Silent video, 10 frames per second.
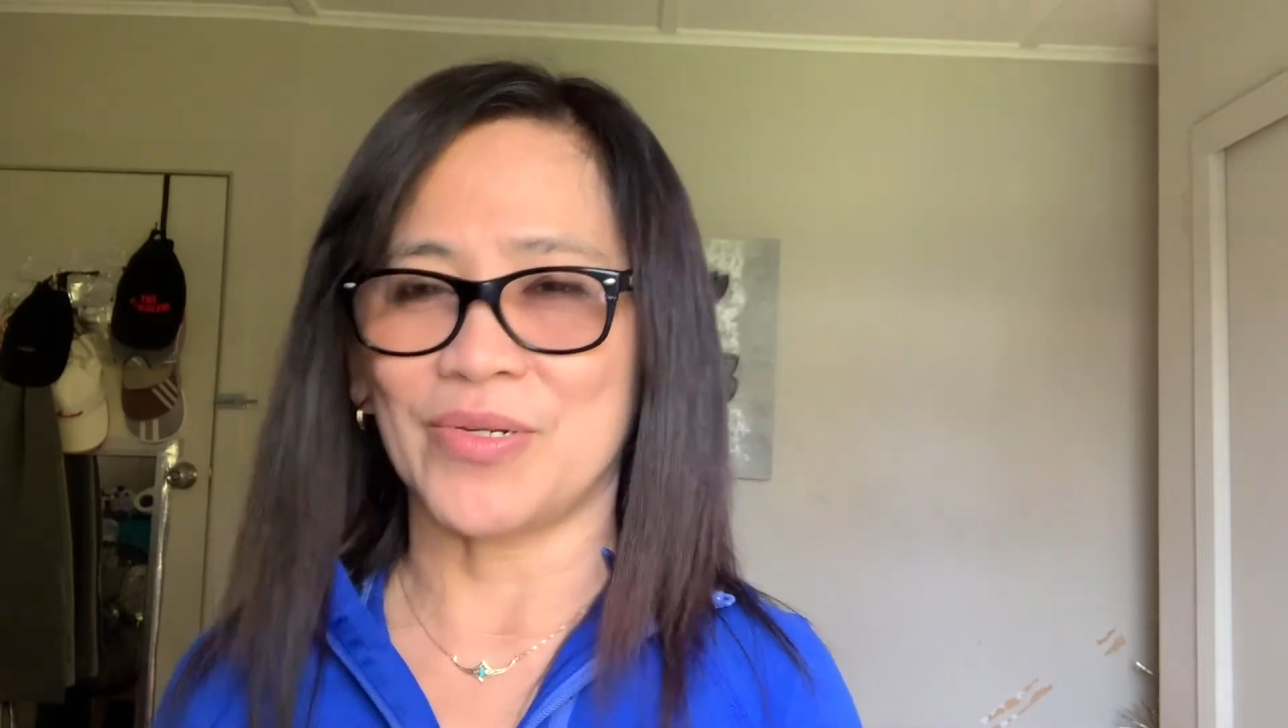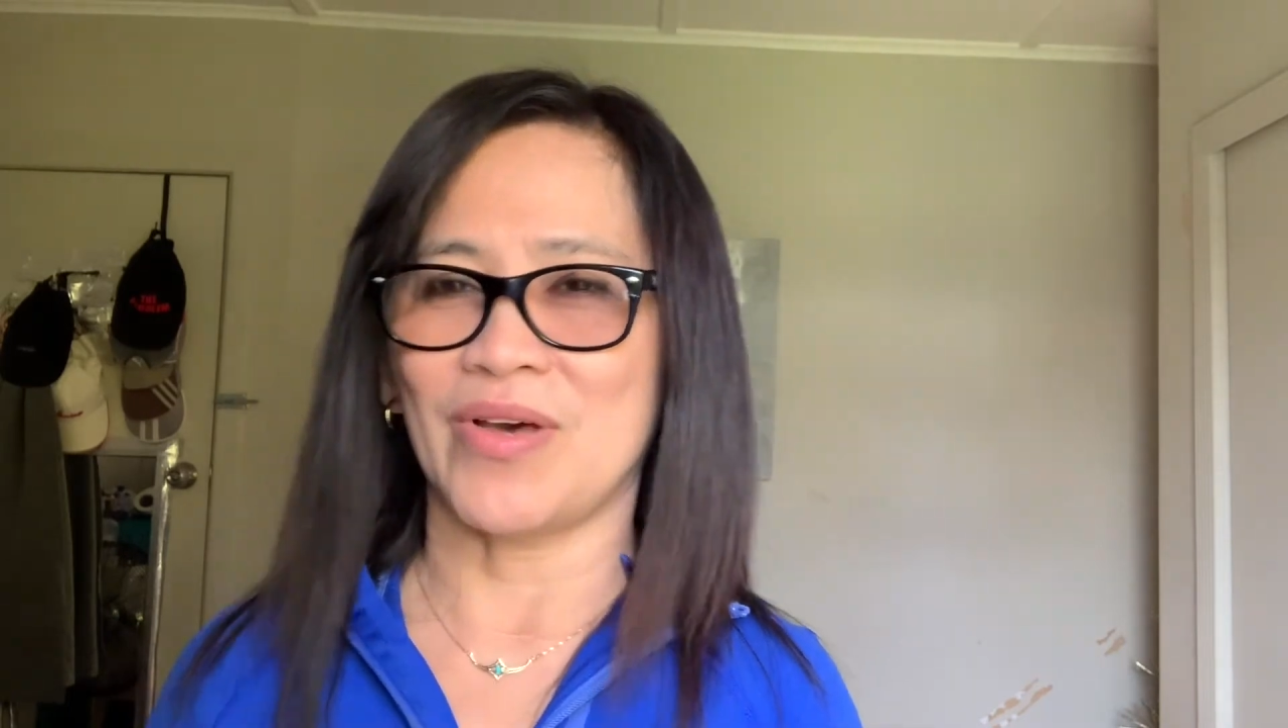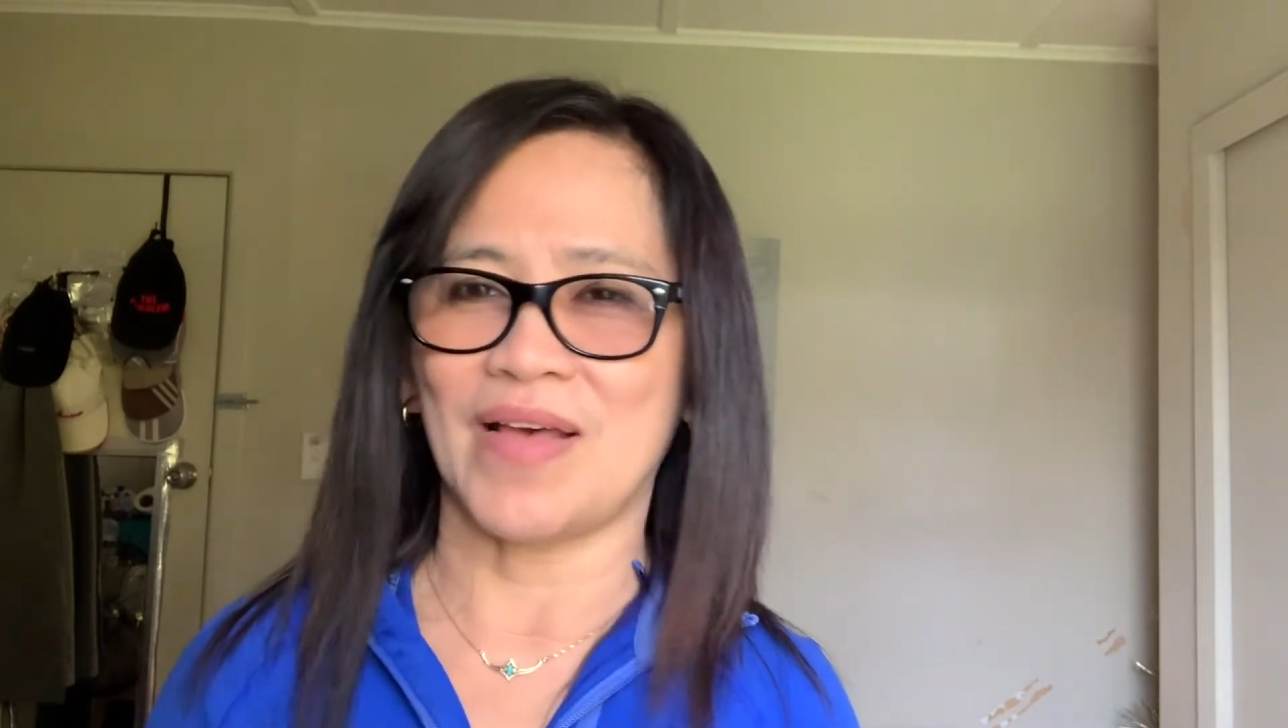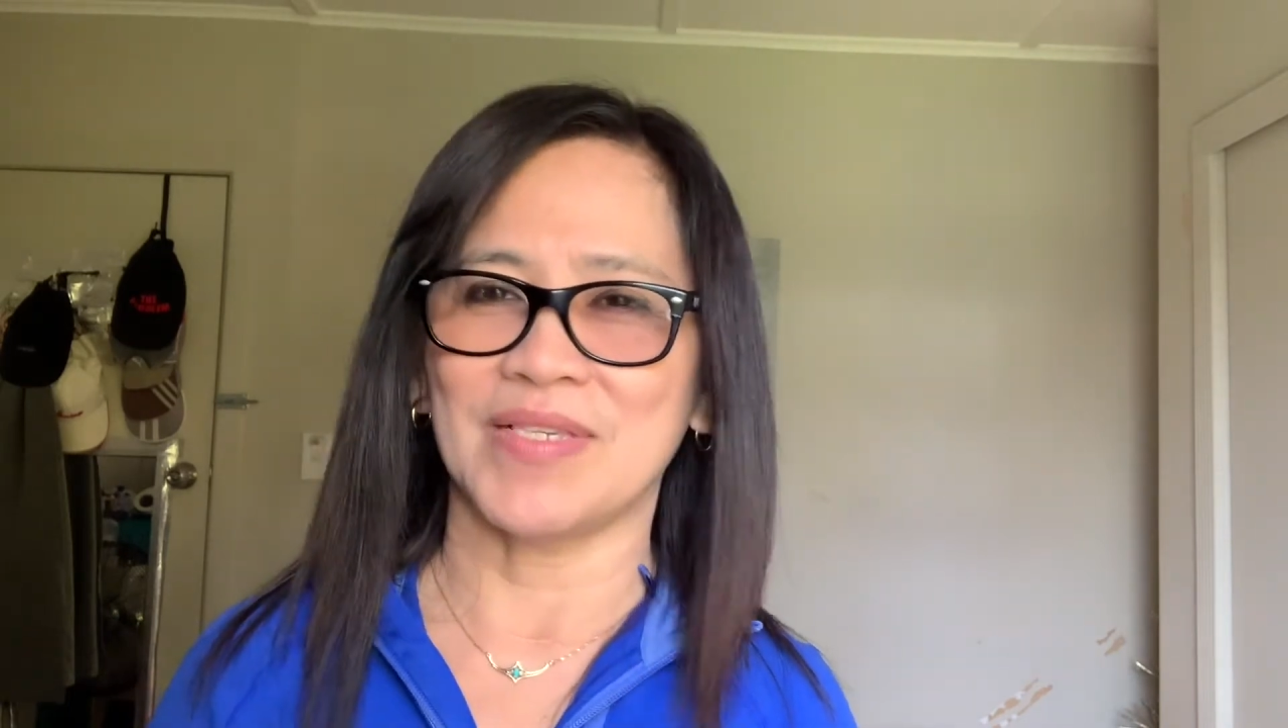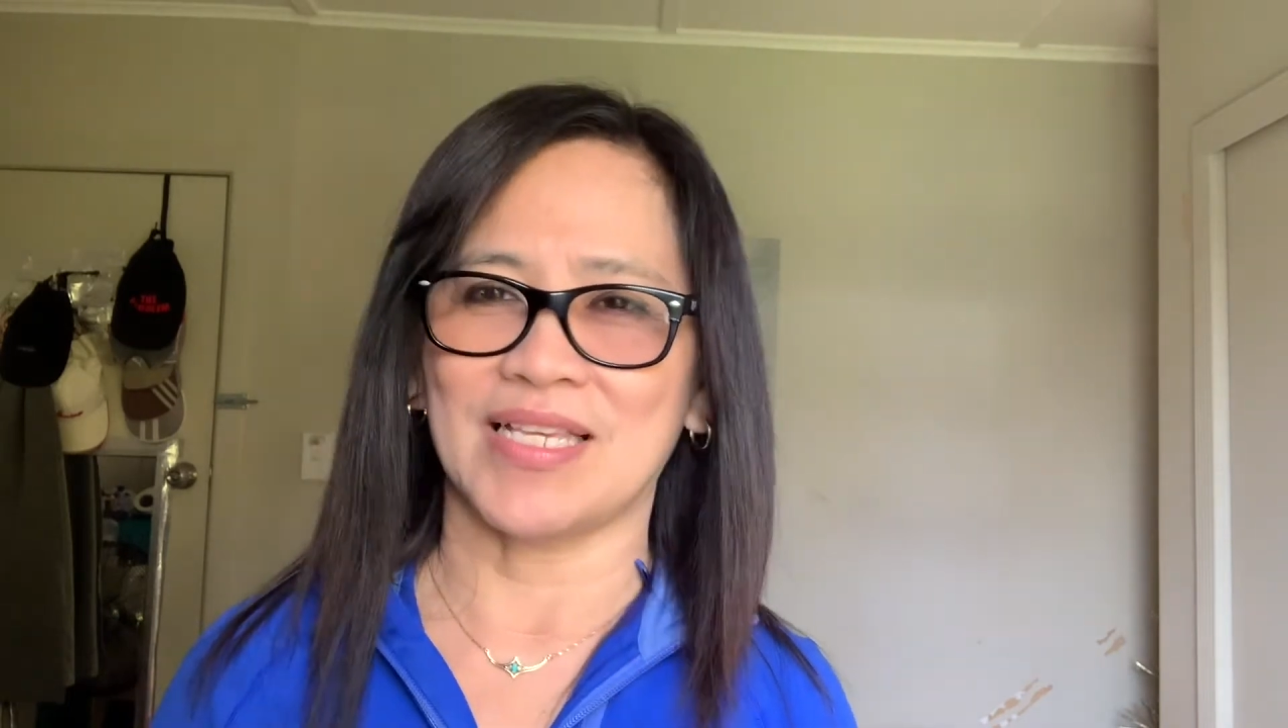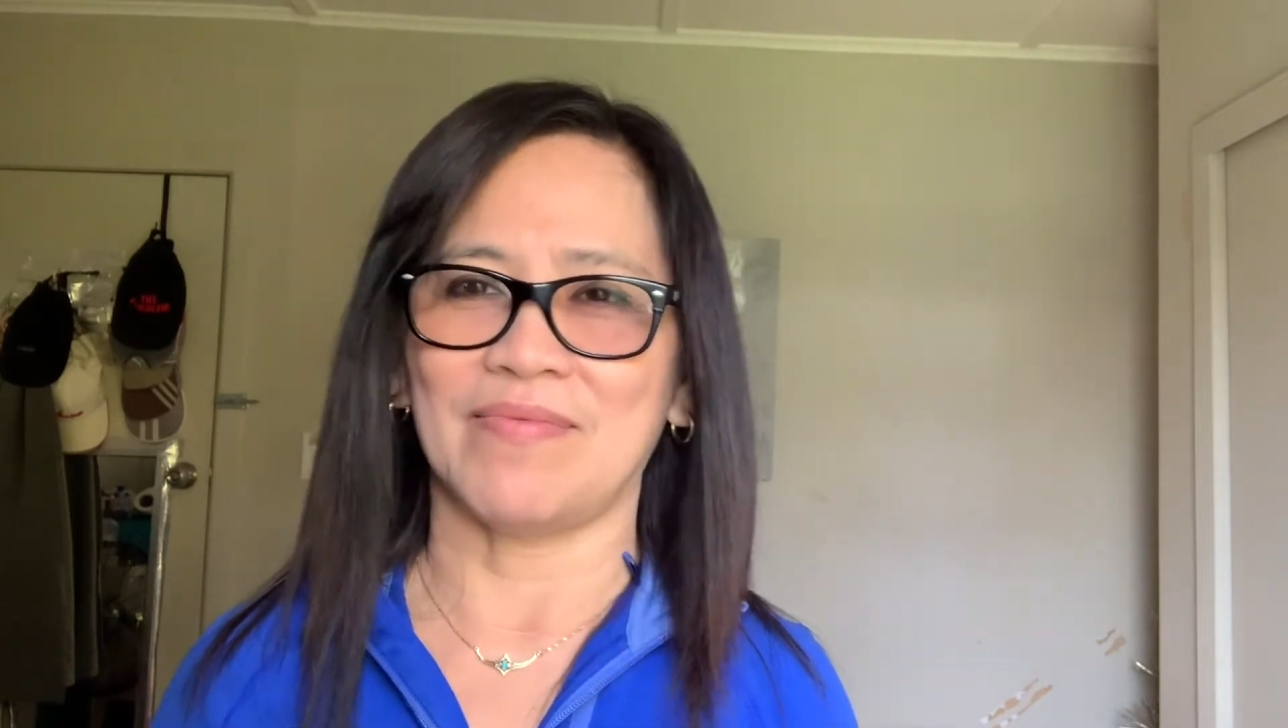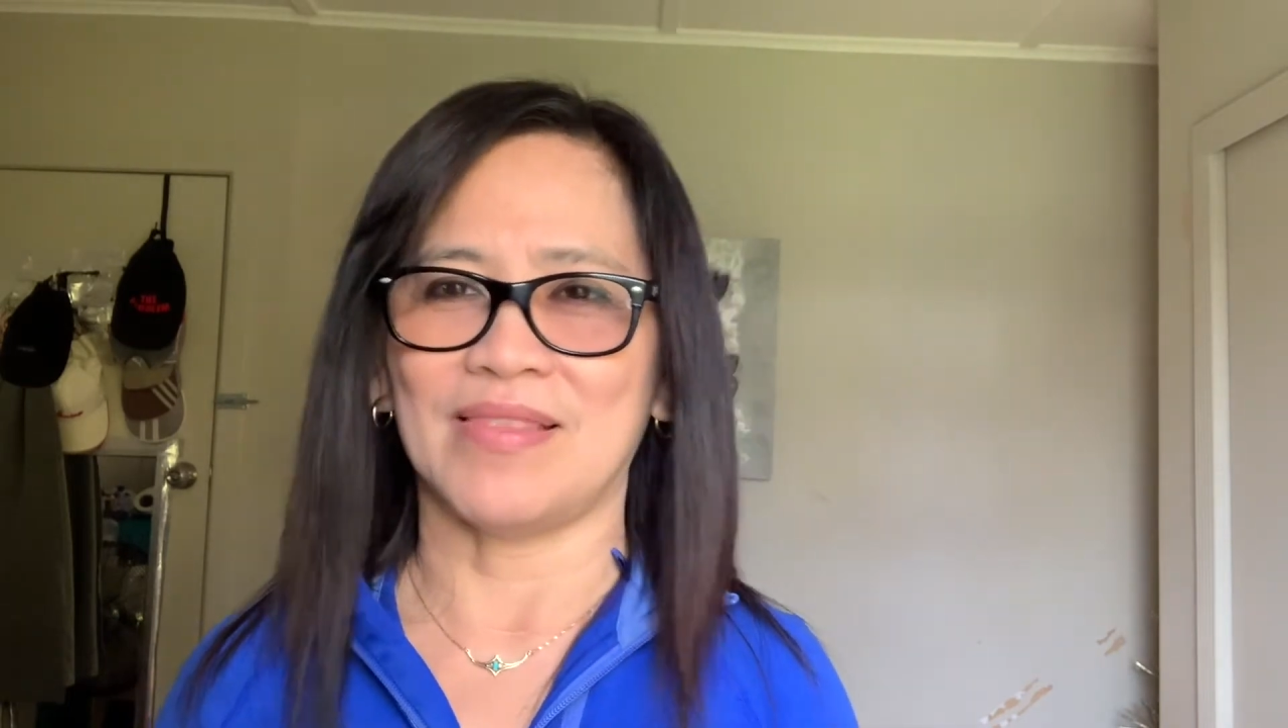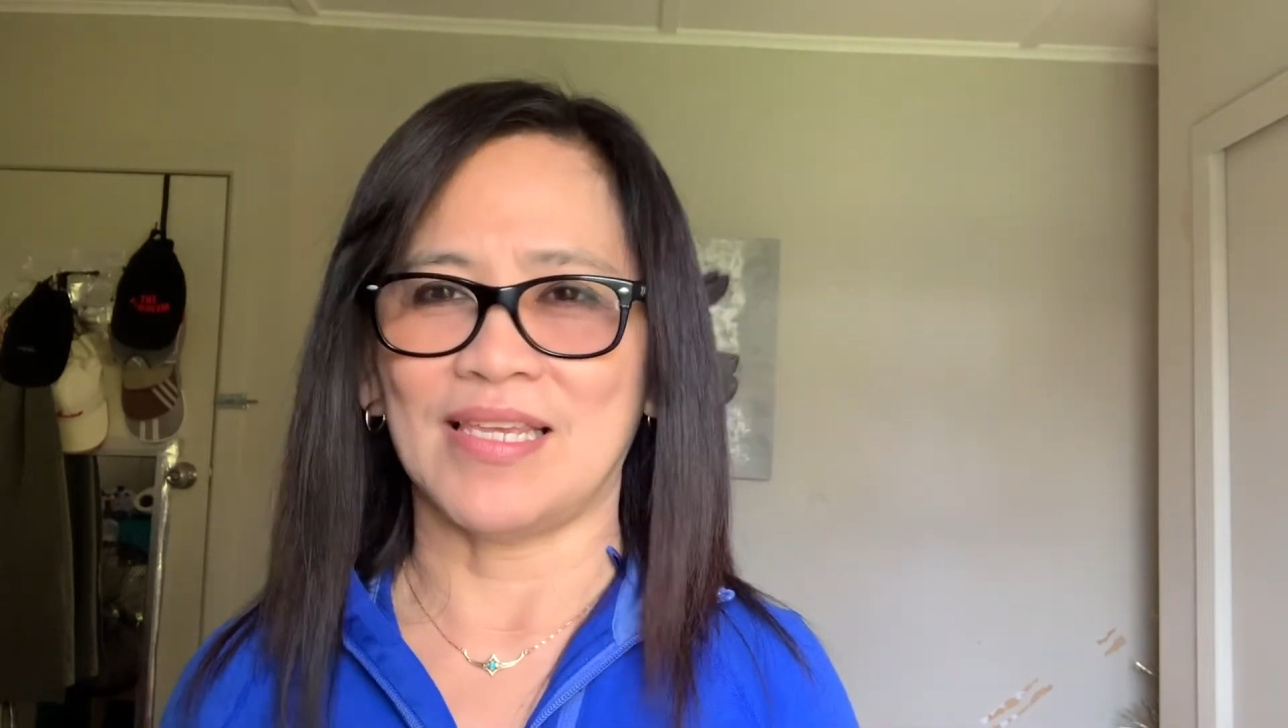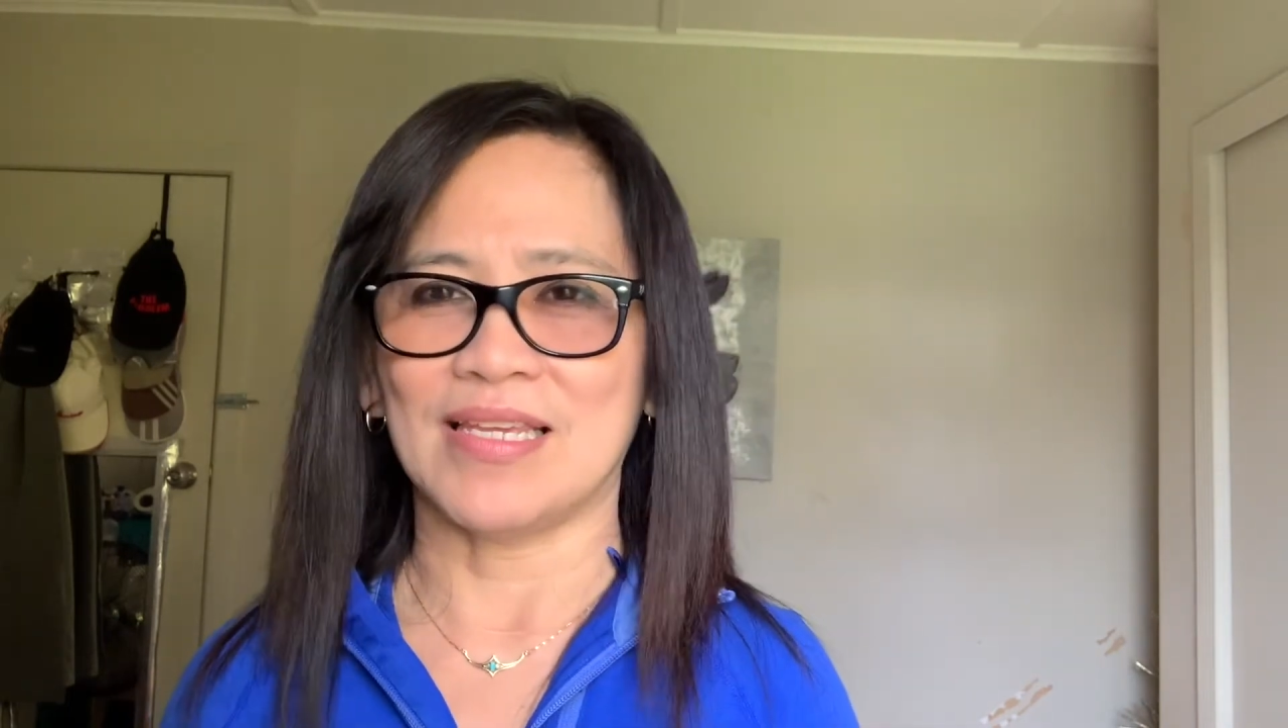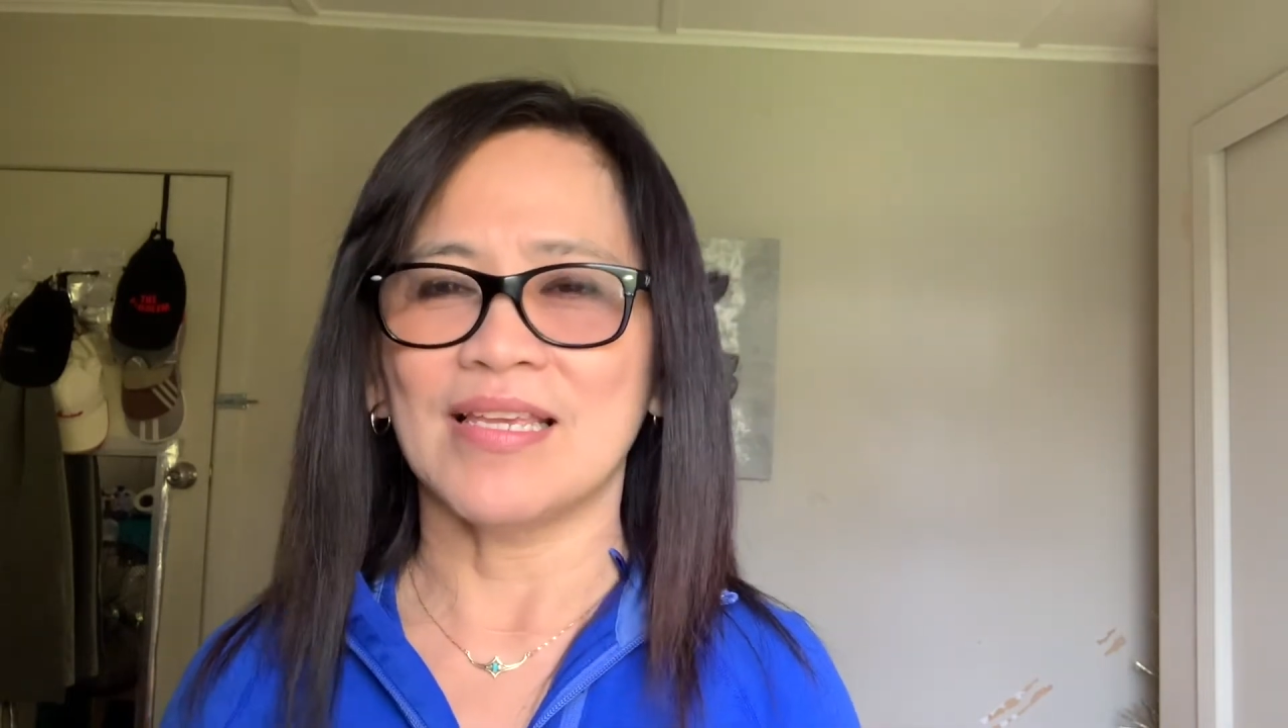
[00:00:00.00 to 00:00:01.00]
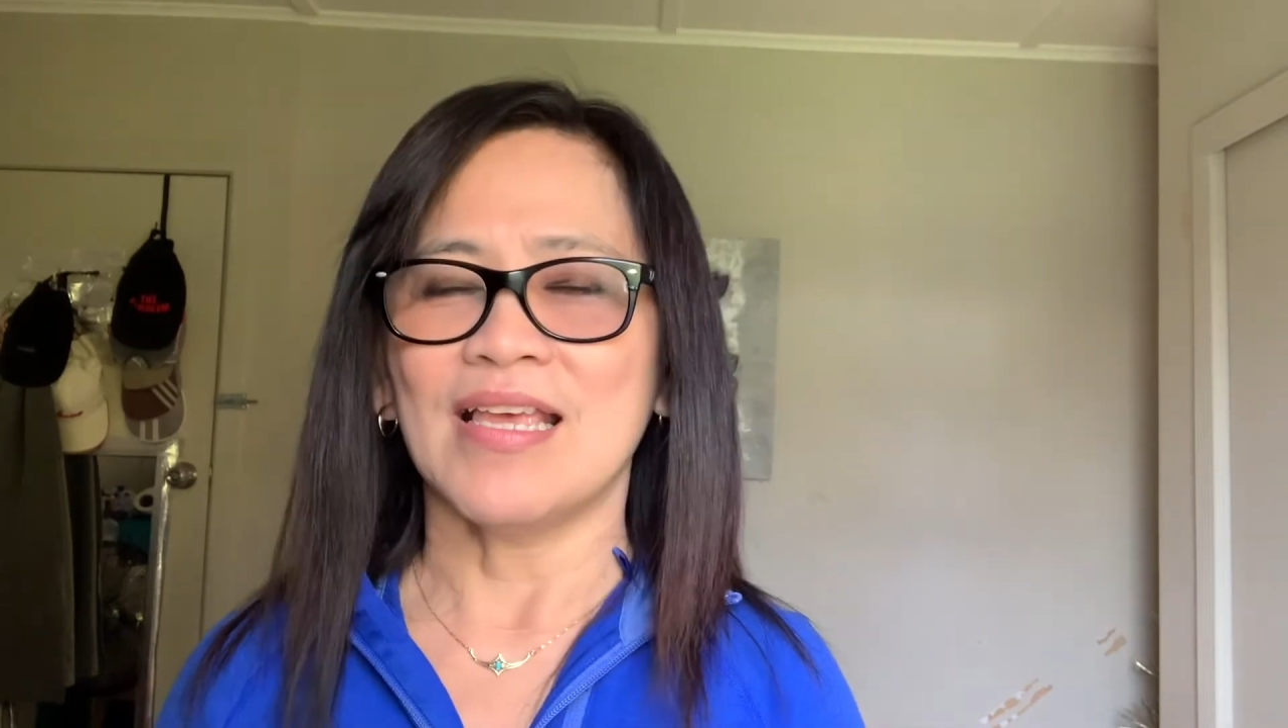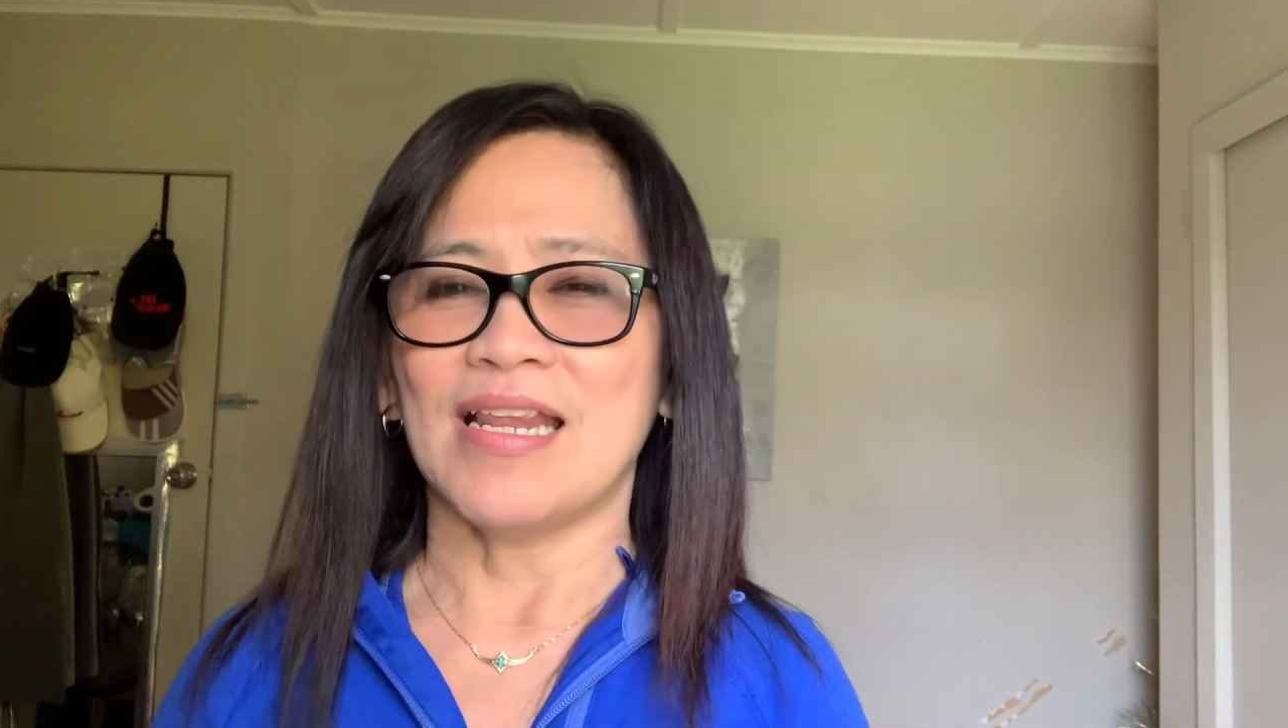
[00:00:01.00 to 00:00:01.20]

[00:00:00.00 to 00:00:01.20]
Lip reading: to have something